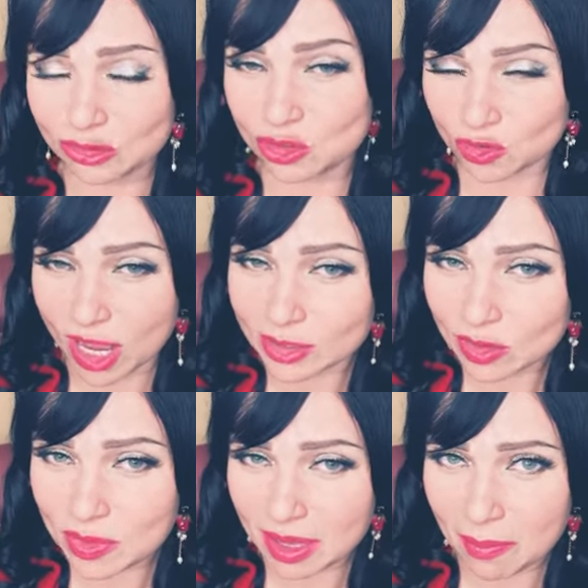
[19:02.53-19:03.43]
try to
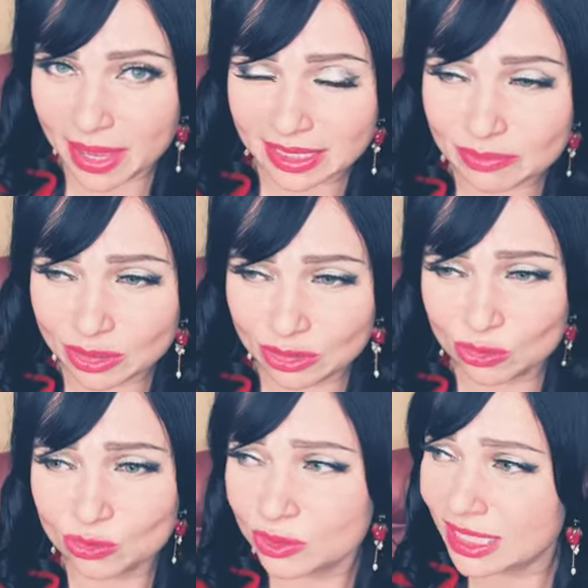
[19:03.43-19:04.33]
be a man but
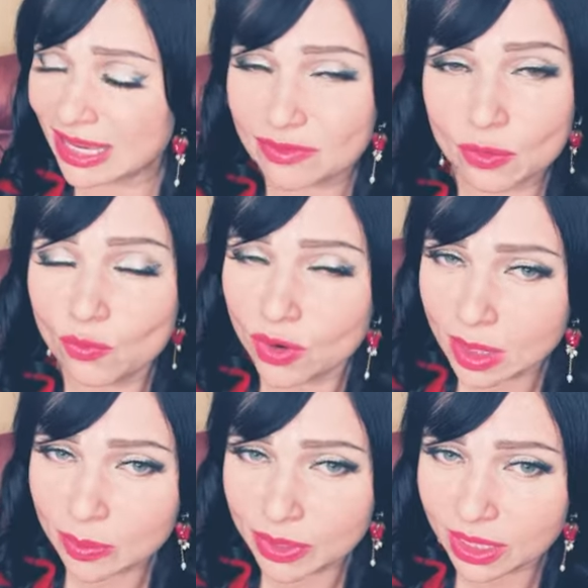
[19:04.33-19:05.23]
you never
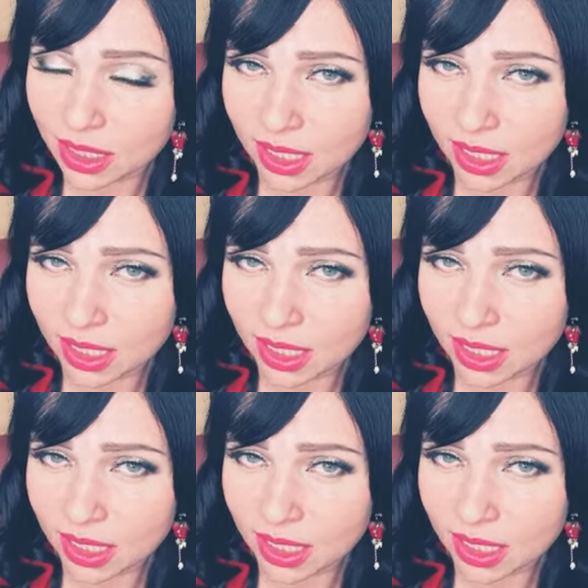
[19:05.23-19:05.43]
will be